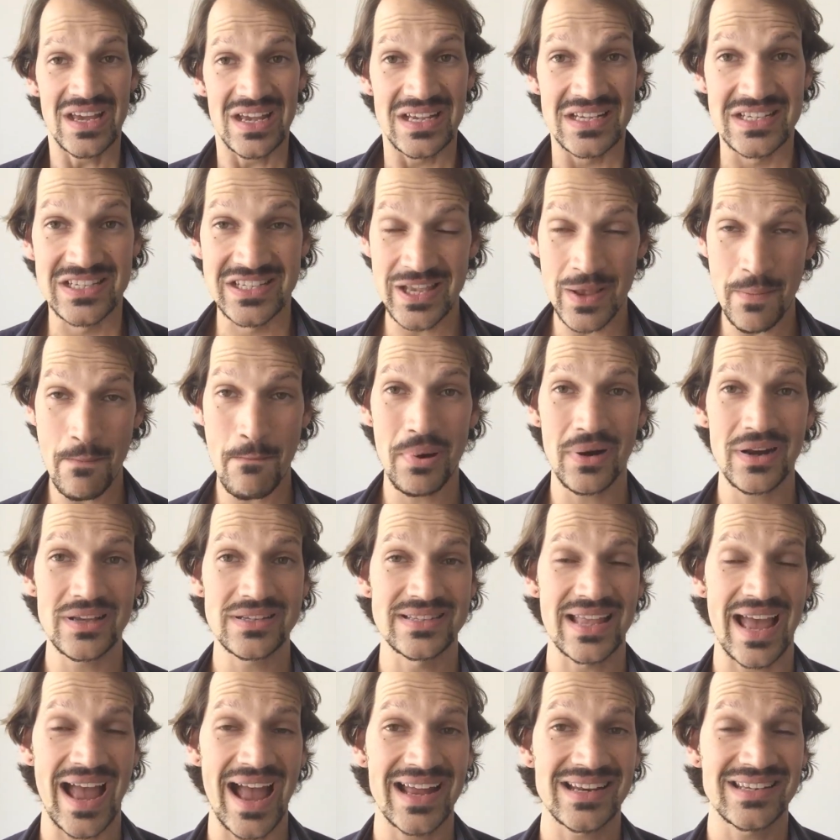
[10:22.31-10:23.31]
Simple as
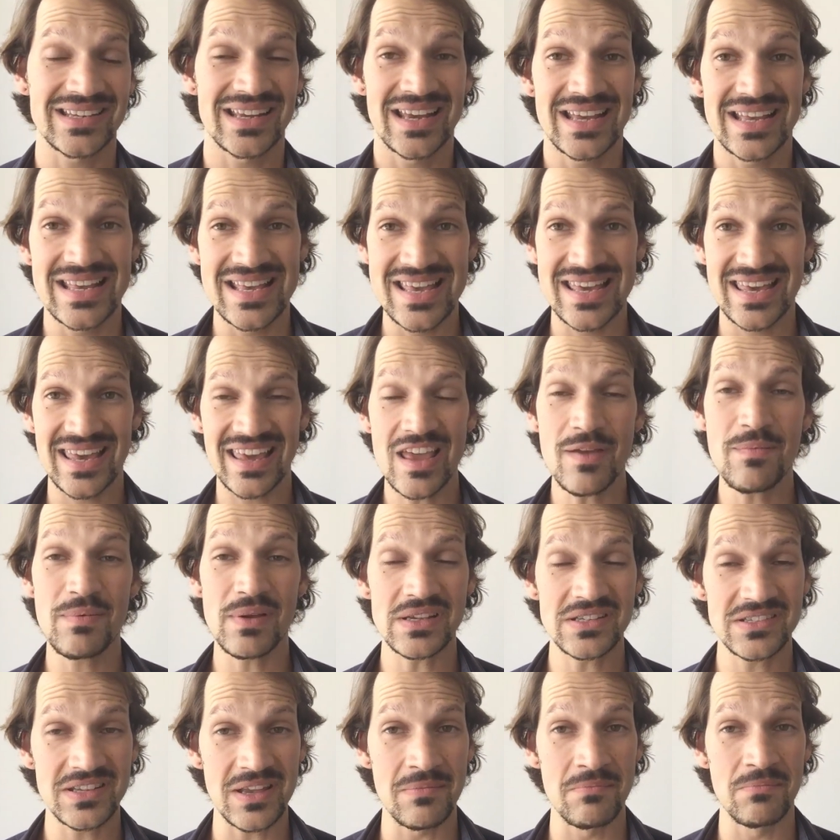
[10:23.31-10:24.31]
that. Keep
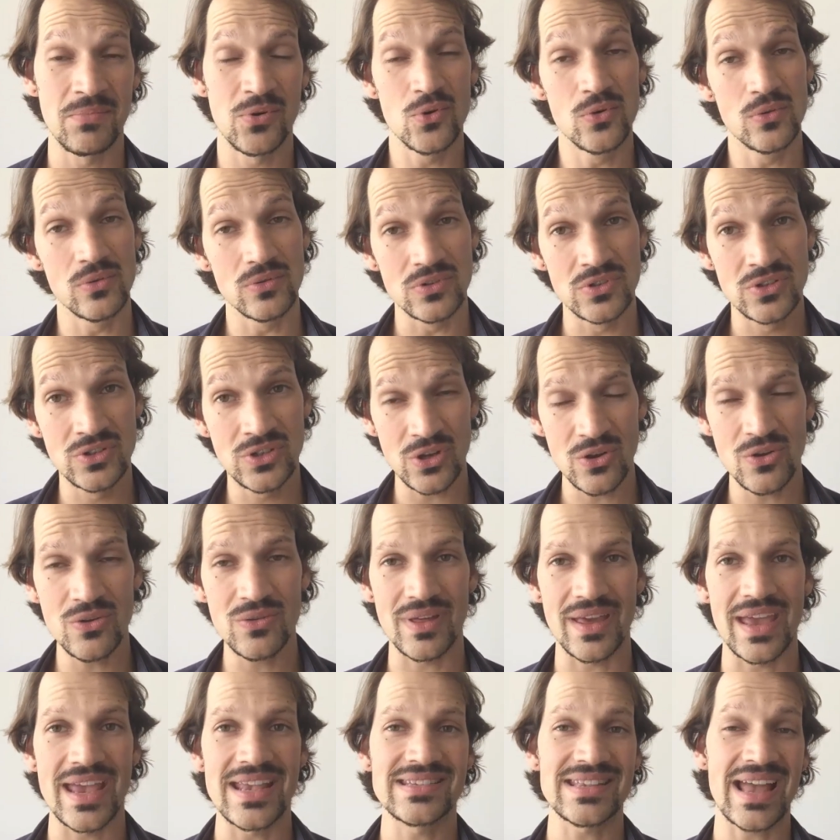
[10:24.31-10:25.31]
it simple, do
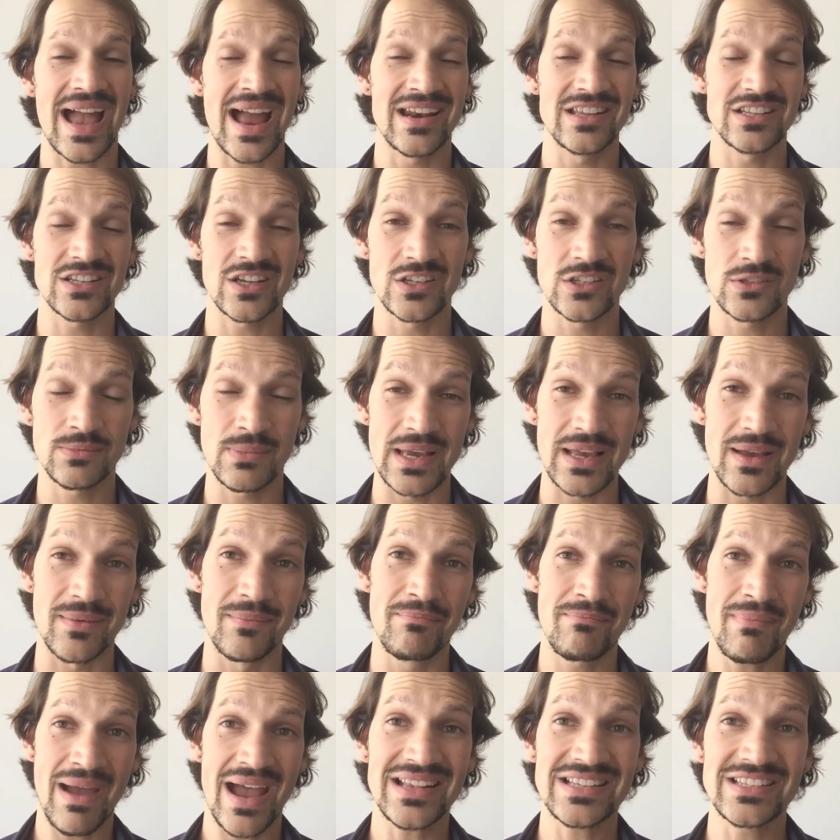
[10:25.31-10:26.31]
this, and it's going to make a
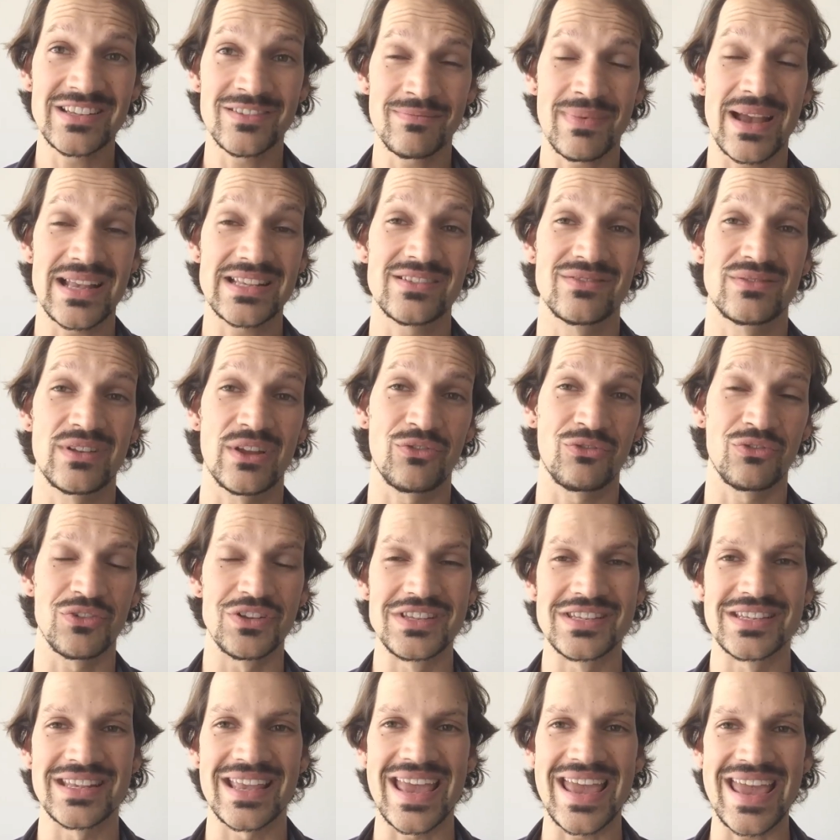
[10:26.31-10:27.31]
massive, massive
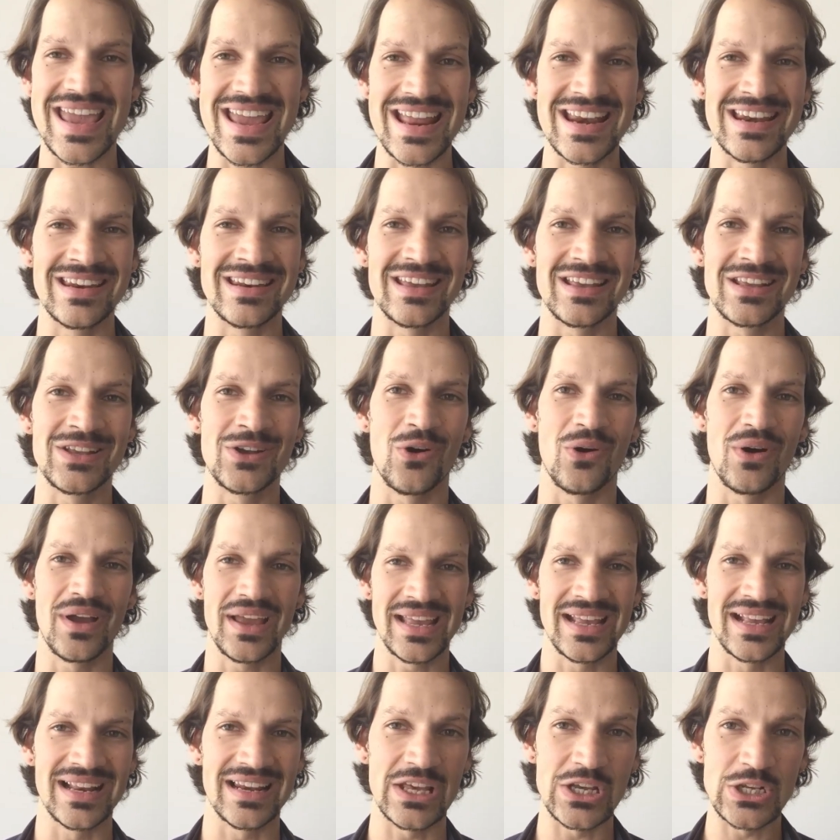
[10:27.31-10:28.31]
difference in your
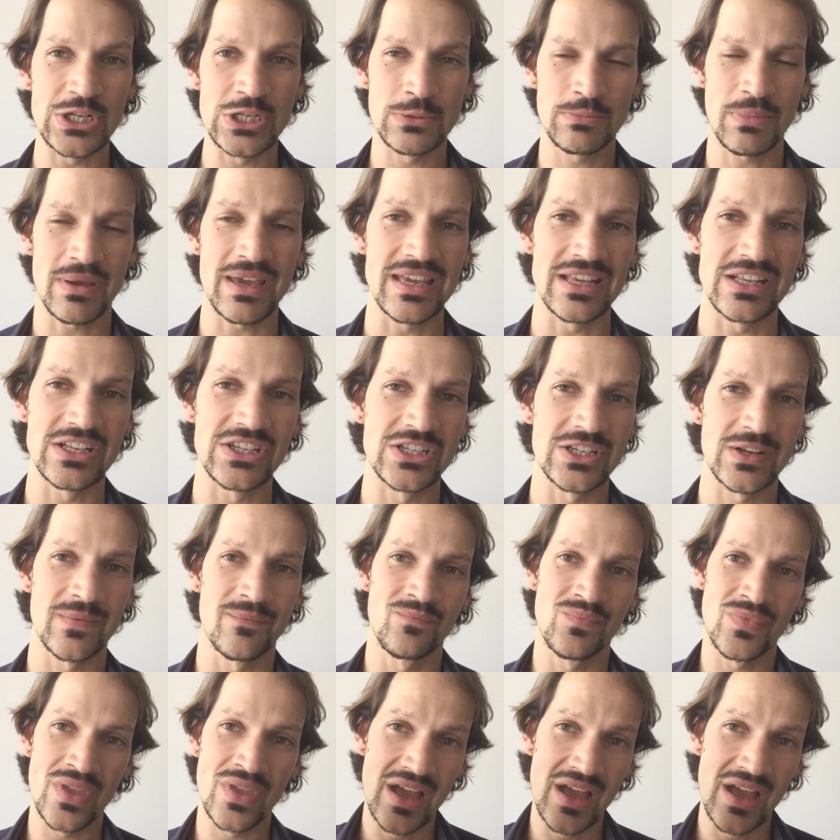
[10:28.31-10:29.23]
English speech.